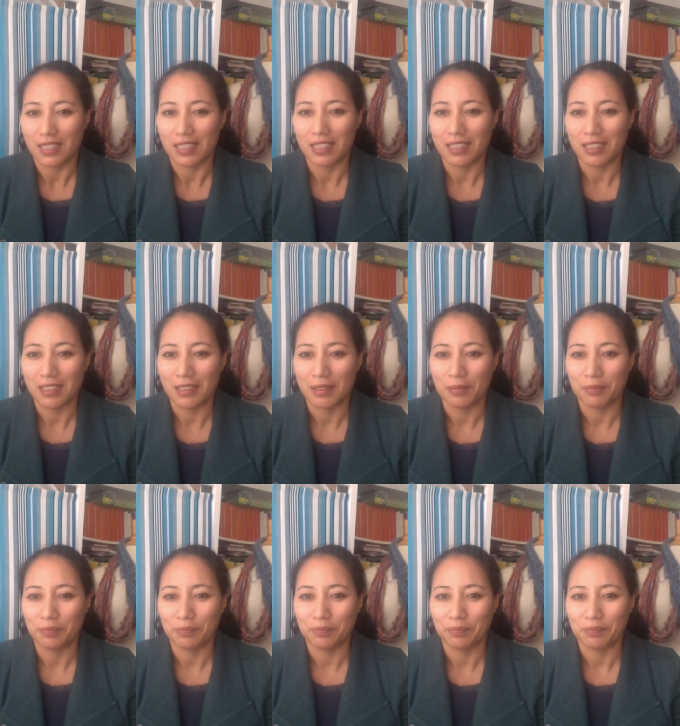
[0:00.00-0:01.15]

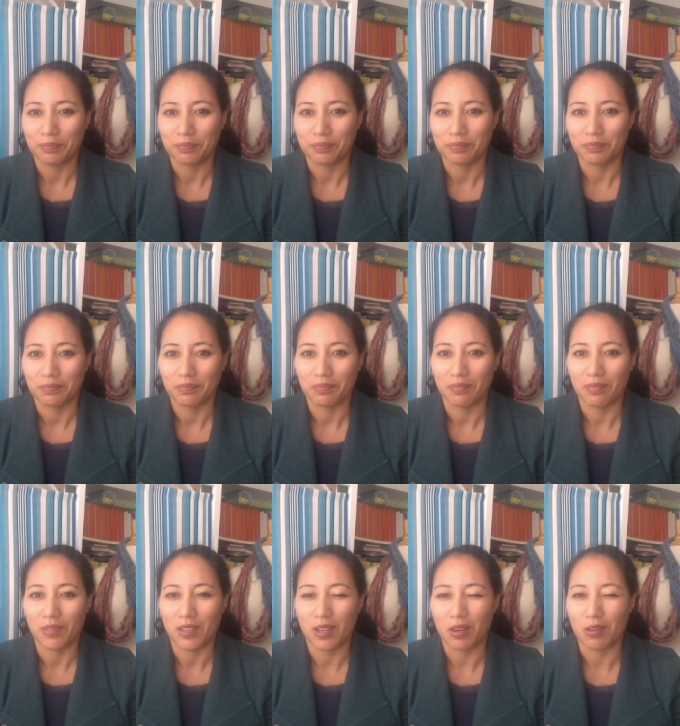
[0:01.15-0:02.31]
Um,
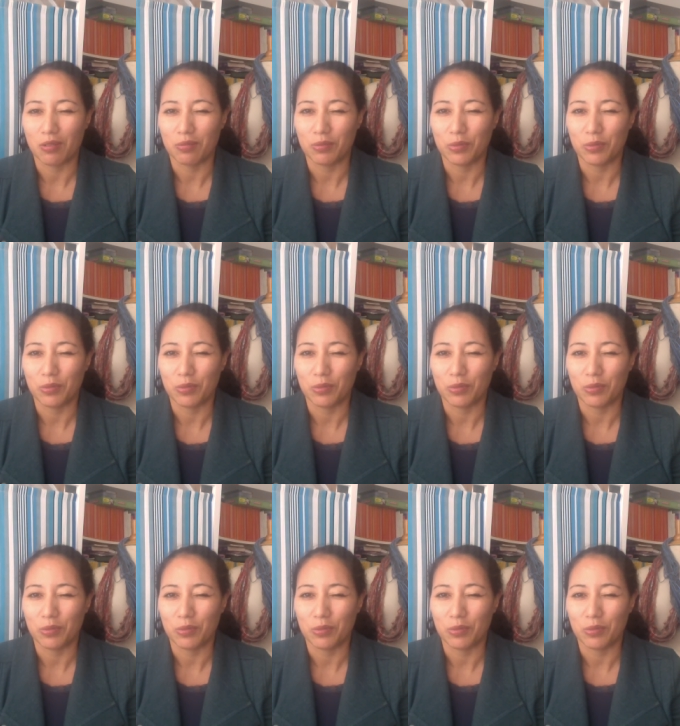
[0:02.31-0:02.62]
no,